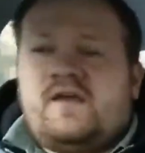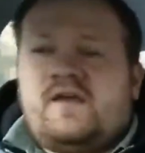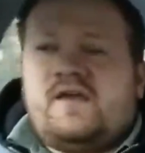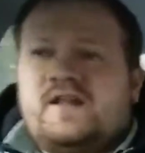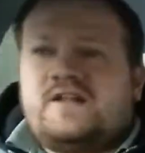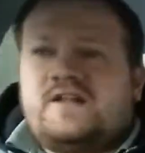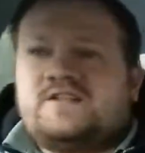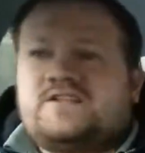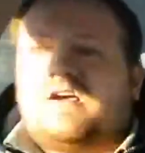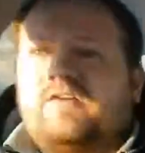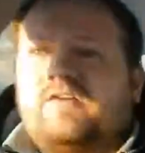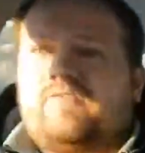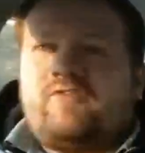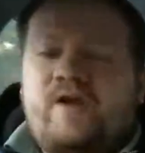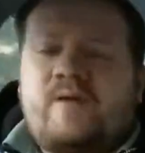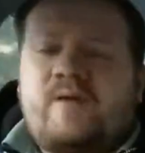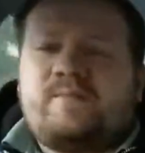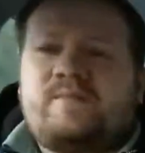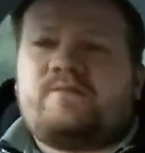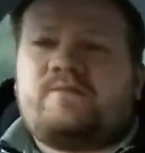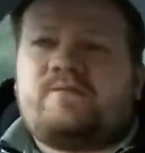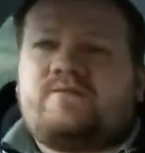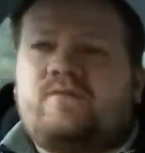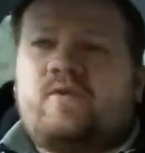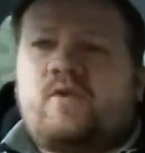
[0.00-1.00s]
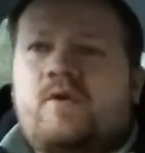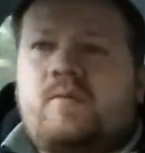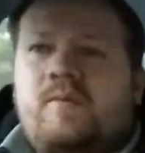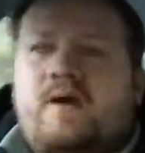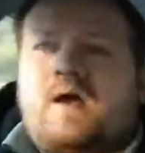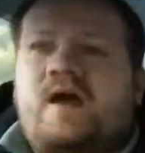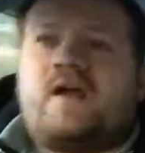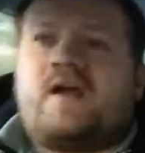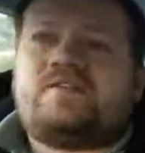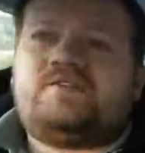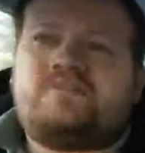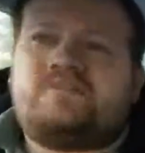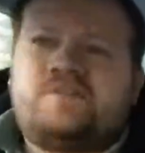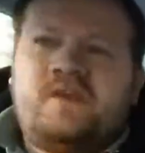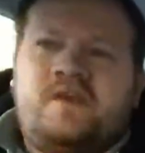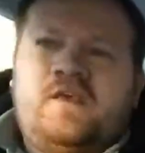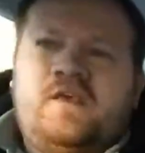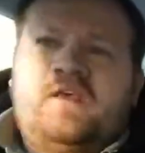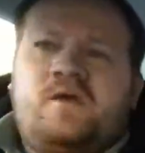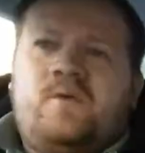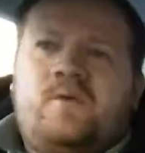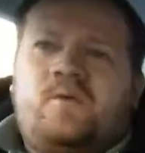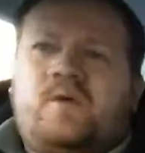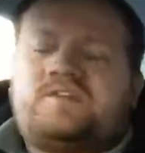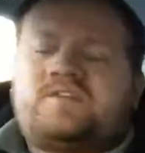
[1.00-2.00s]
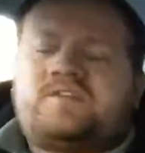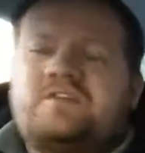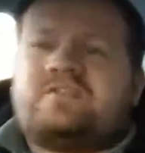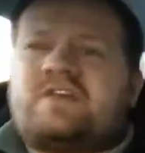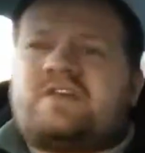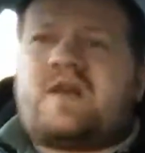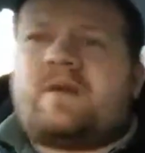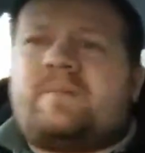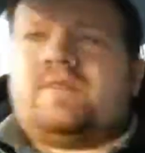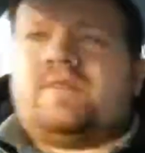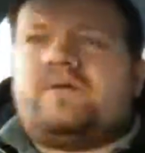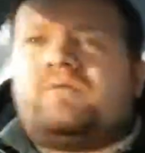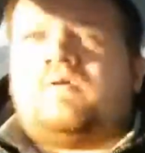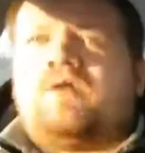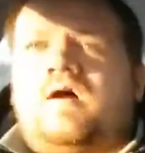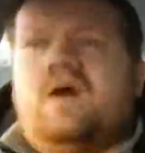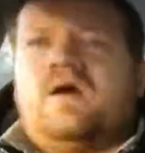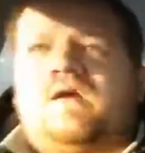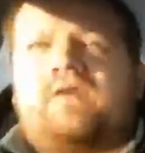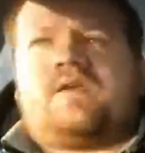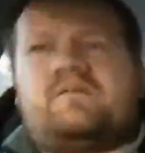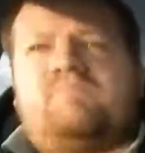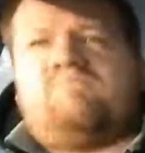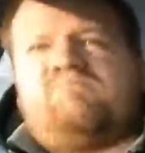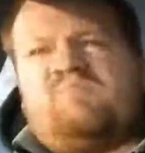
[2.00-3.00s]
that's covering up the floor box. What's on top of the rug?